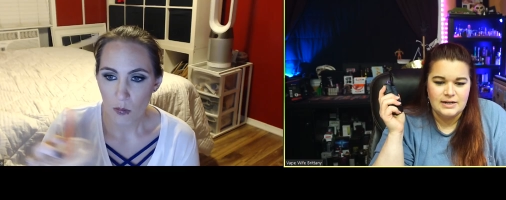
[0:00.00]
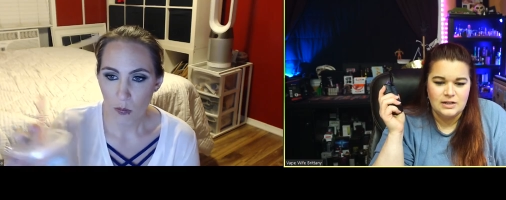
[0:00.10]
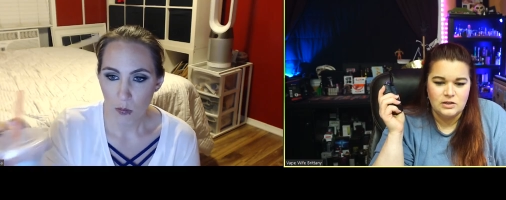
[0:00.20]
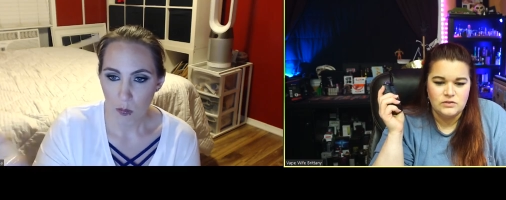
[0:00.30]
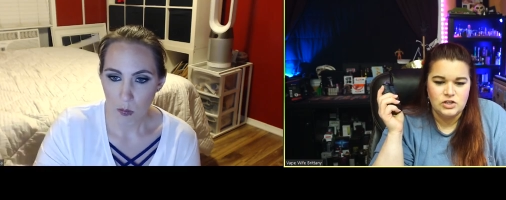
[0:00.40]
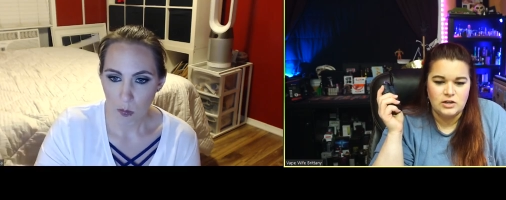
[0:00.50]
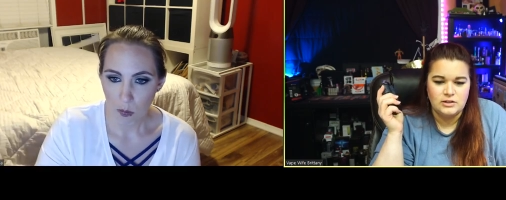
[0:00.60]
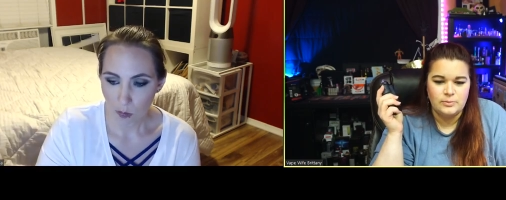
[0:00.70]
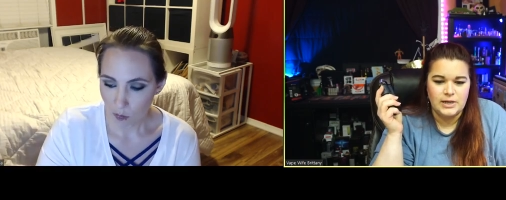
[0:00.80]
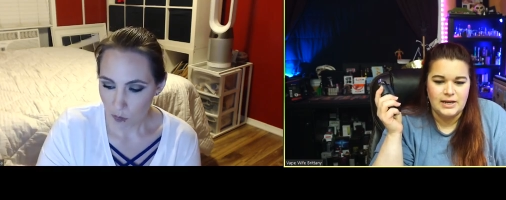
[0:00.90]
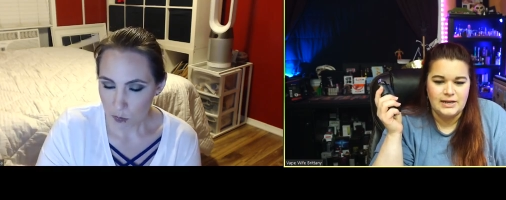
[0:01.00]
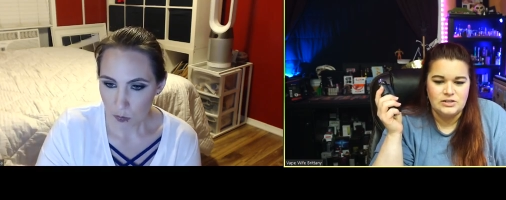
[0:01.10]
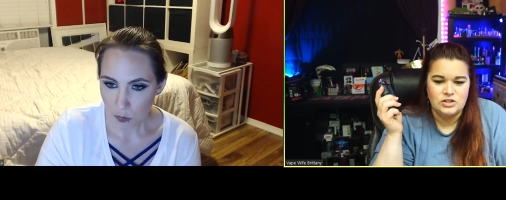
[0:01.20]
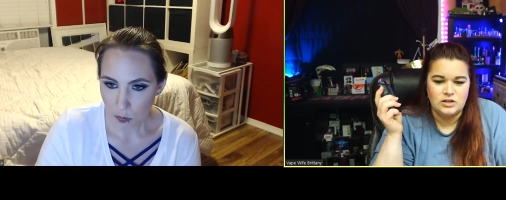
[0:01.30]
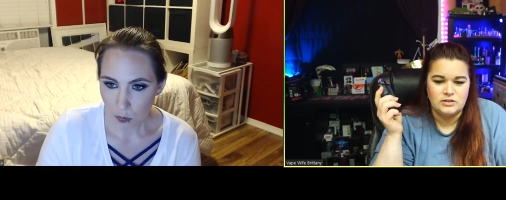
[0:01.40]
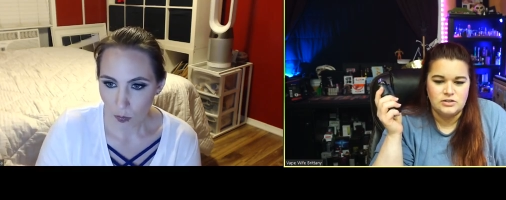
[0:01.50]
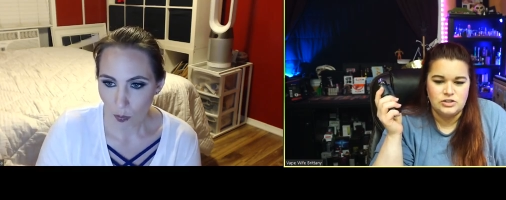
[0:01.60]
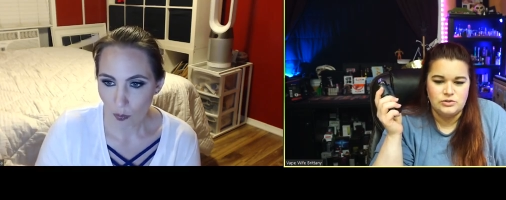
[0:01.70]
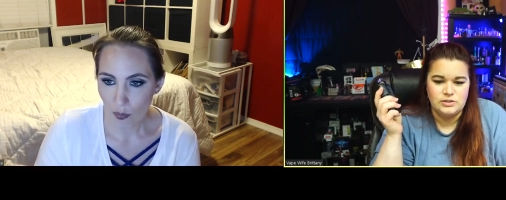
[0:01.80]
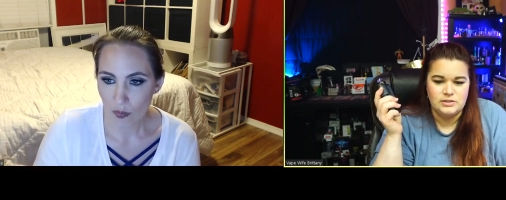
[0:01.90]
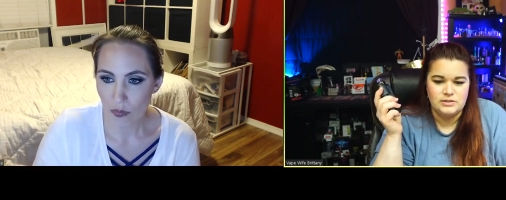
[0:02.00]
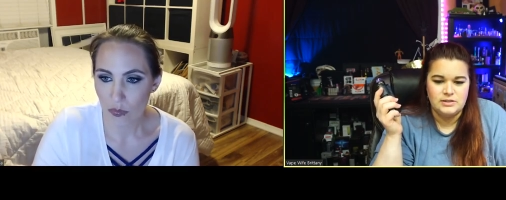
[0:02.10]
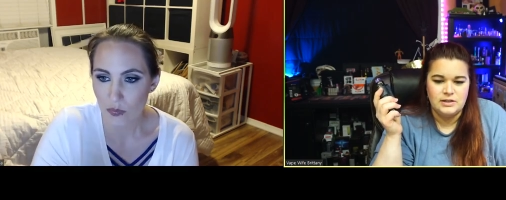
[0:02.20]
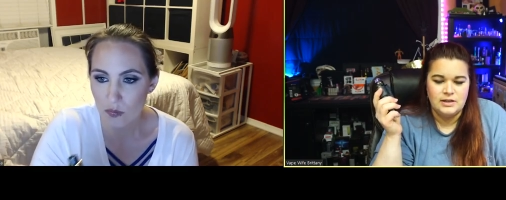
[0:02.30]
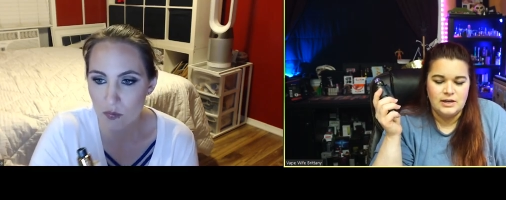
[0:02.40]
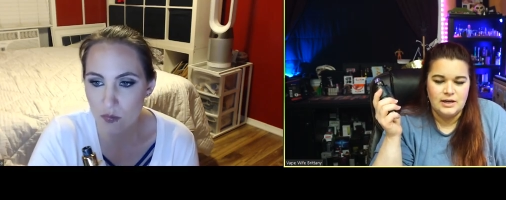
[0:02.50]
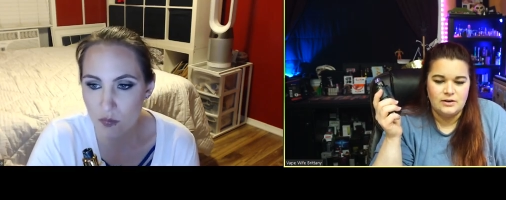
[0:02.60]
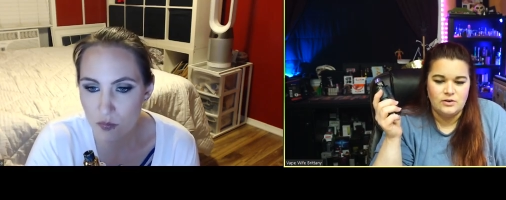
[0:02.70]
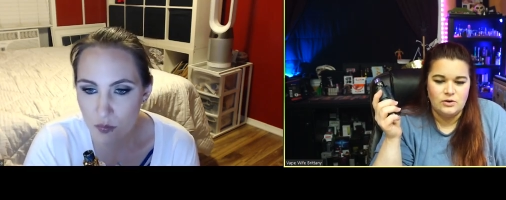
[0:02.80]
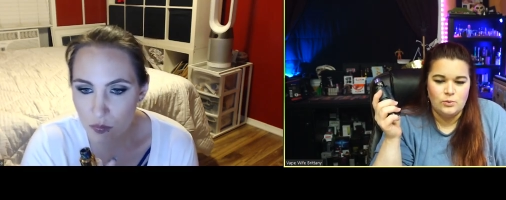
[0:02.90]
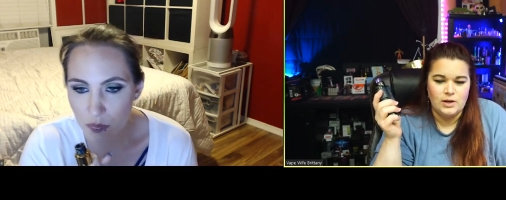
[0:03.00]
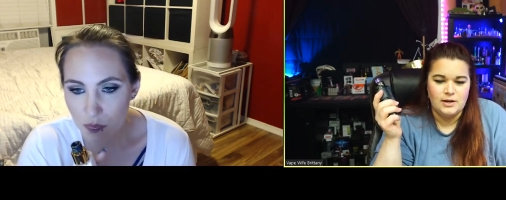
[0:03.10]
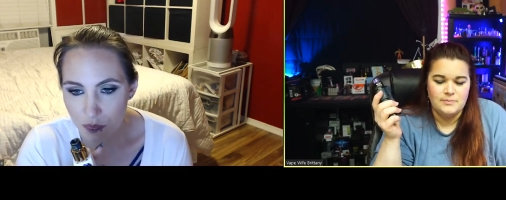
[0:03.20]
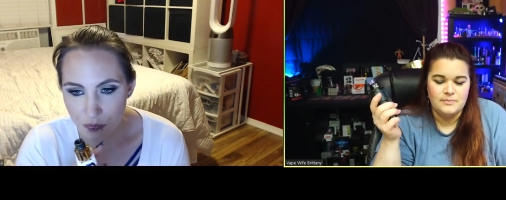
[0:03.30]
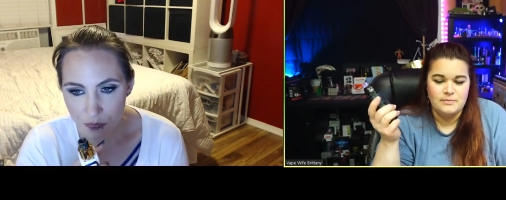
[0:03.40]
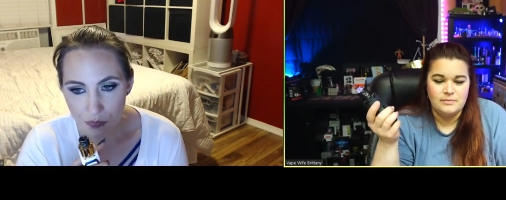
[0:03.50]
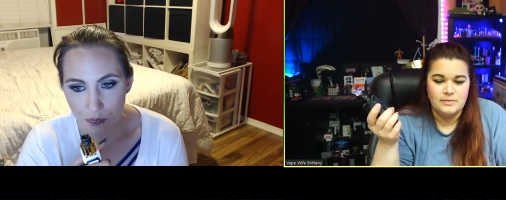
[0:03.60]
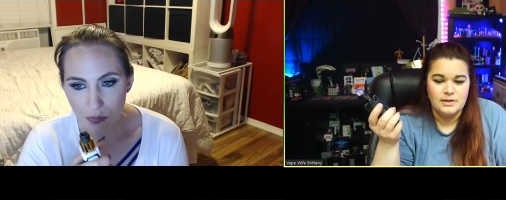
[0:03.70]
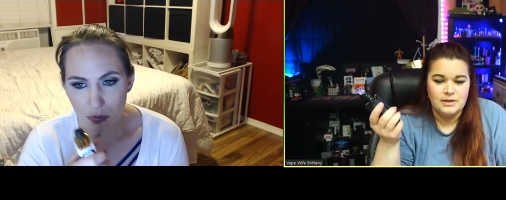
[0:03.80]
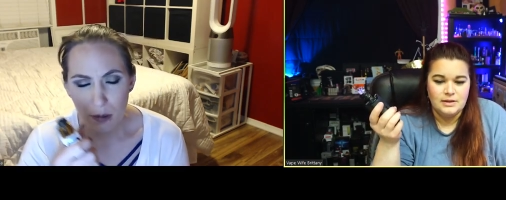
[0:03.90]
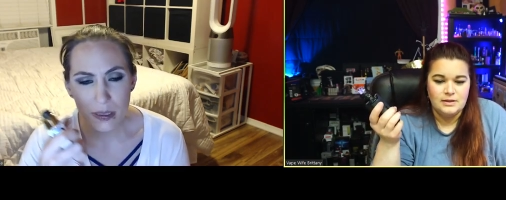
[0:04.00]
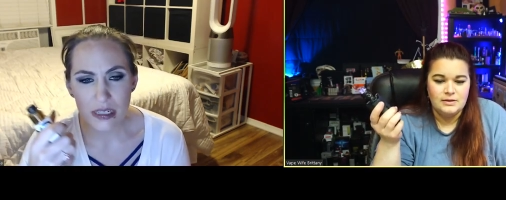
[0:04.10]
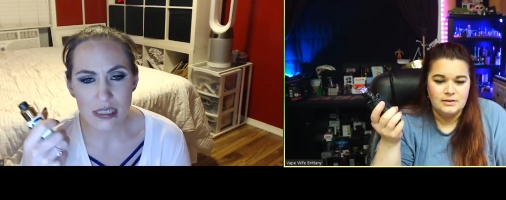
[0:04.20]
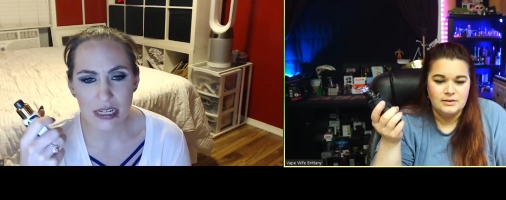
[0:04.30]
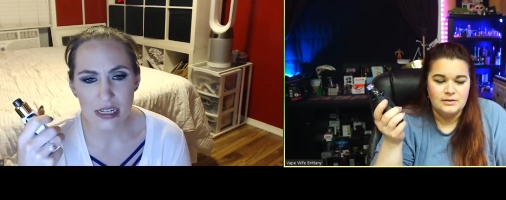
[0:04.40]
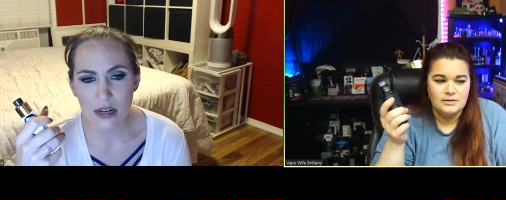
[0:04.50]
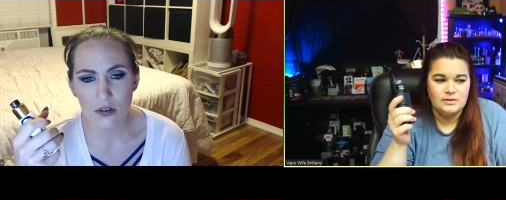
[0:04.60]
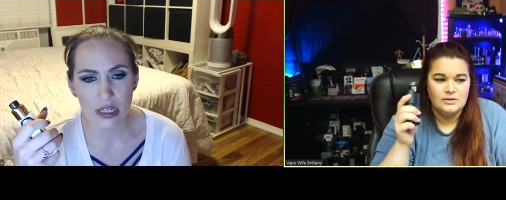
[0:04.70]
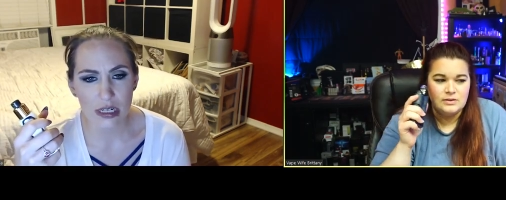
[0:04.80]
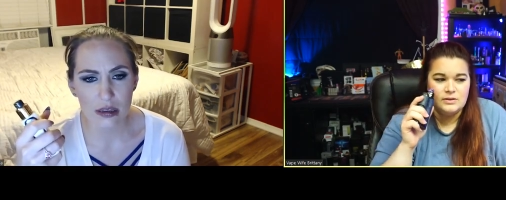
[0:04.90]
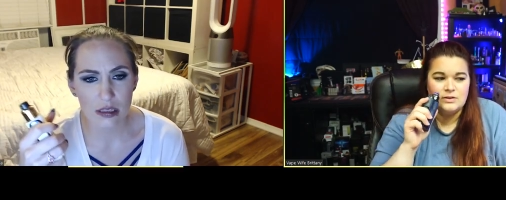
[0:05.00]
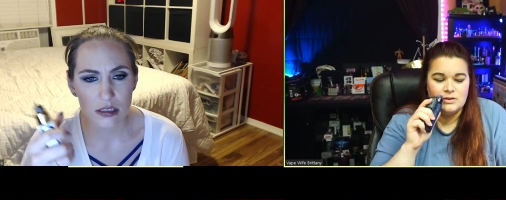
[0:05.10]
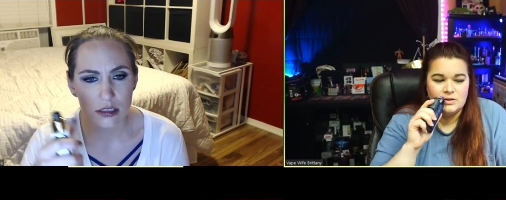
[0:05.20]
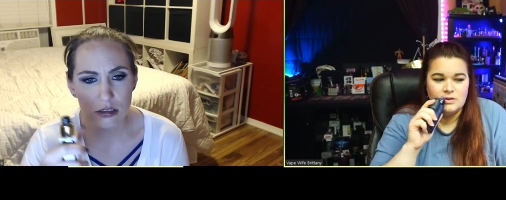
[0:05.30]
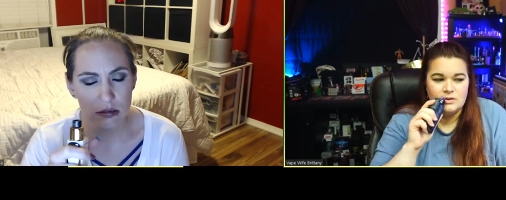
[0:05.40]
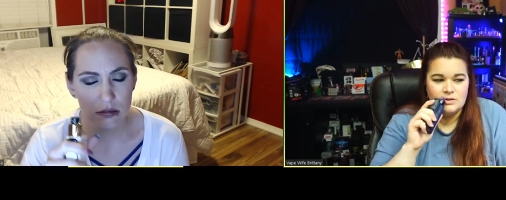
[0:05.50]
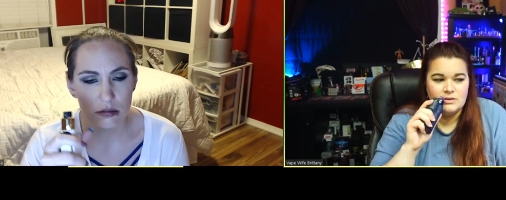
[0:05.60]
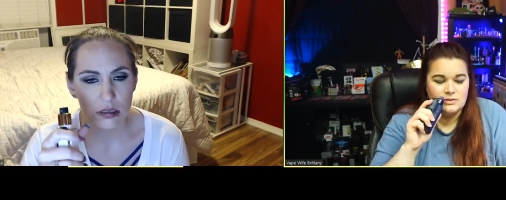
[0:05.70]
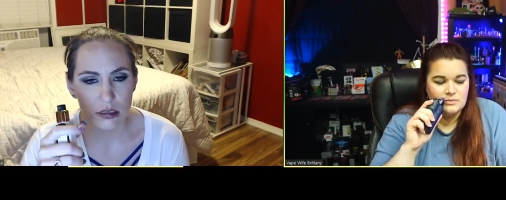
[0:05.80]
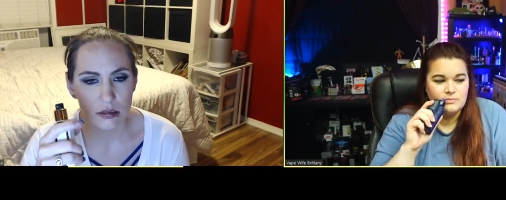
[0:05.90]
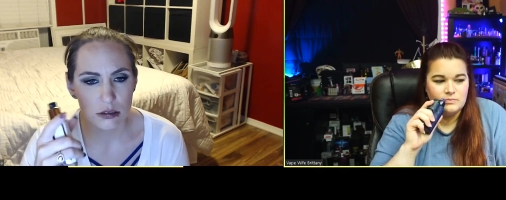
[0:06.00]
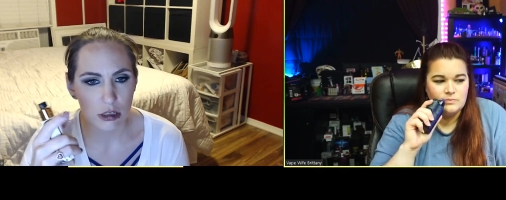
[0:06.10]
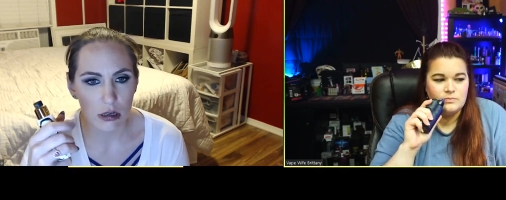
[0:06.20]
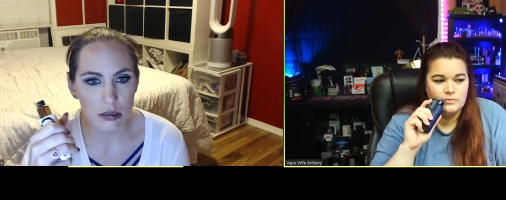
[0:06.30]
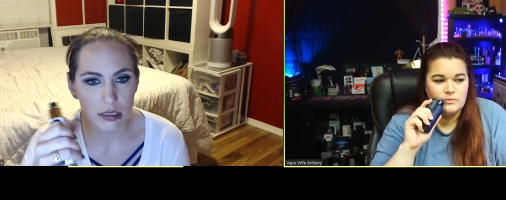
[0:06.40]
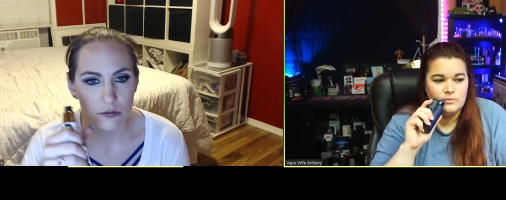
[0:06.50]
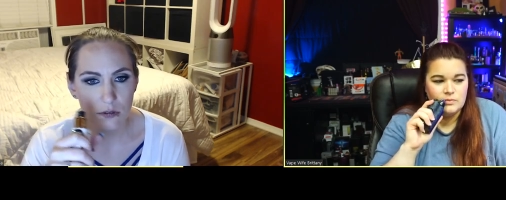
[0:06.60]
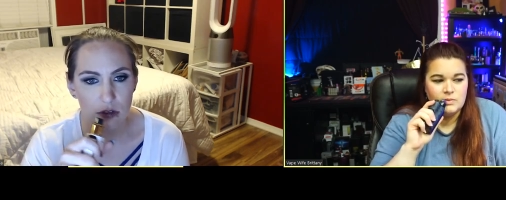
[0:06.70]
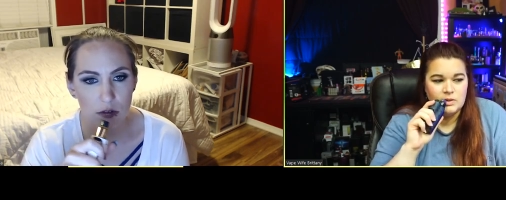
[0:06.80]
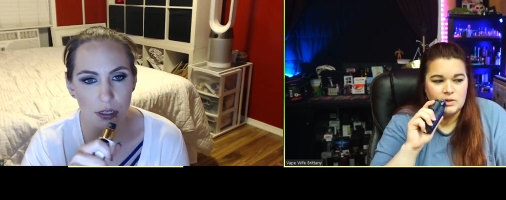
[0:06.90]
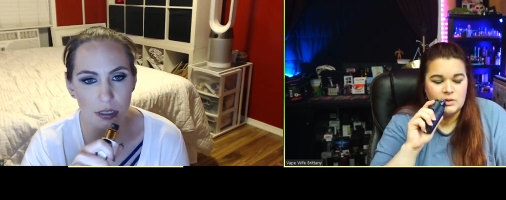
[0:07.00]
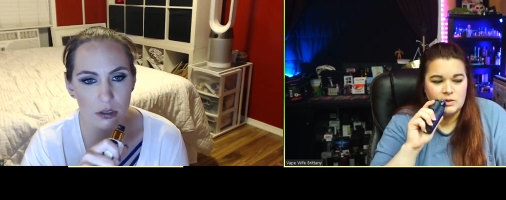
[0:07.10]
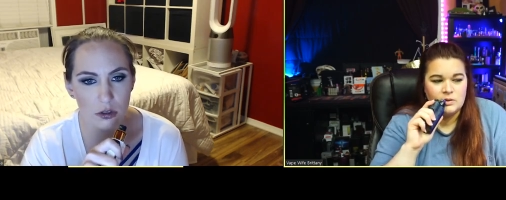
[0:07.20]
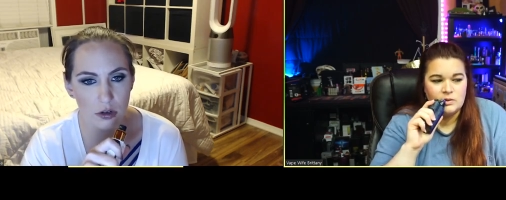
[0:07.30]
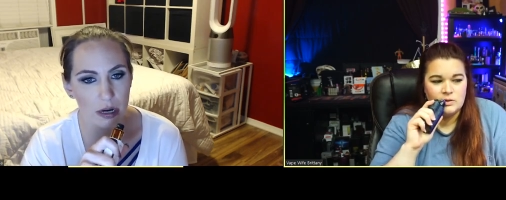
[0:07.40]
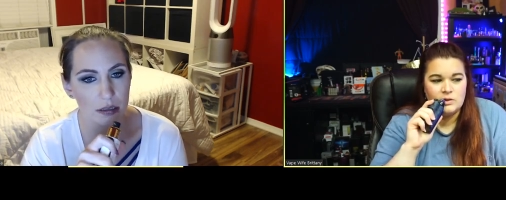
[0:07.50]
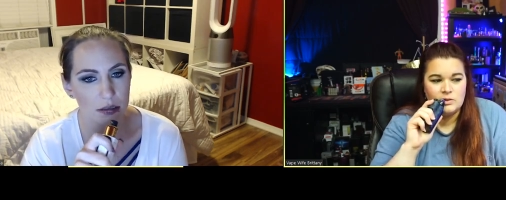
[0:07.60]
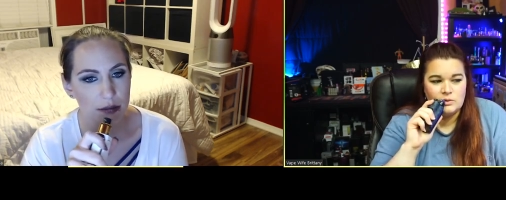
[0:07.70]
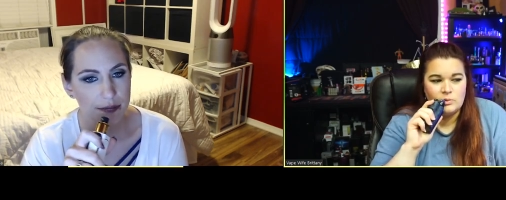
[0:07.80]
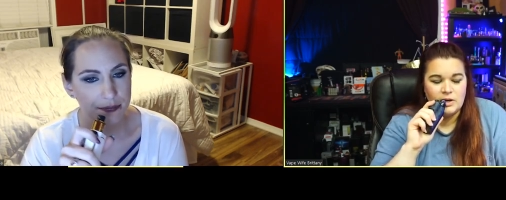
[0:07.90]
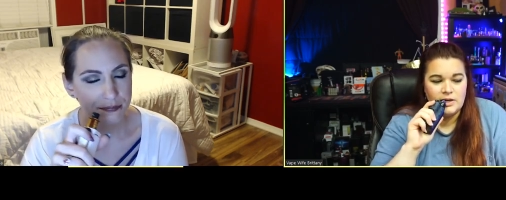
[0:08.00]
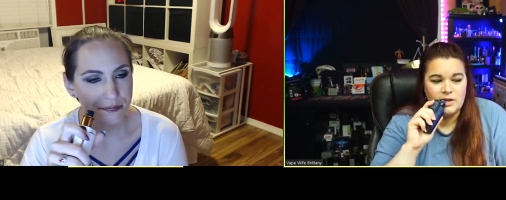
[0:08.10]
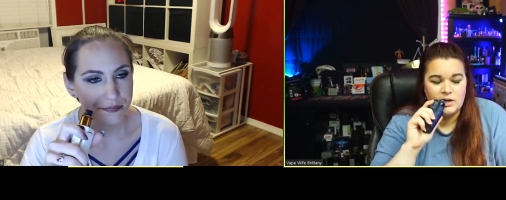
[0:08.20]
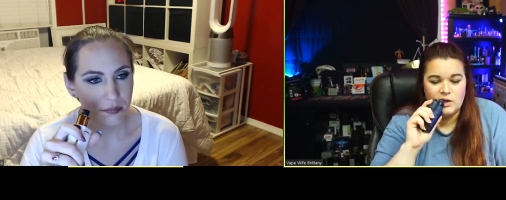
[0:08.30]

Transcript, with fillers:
Speaker 1: love chocolate, but I hate chocolate juices. I don't know why.
Speaker 2: Because they can never get the the chocolate flavoring correct. Right.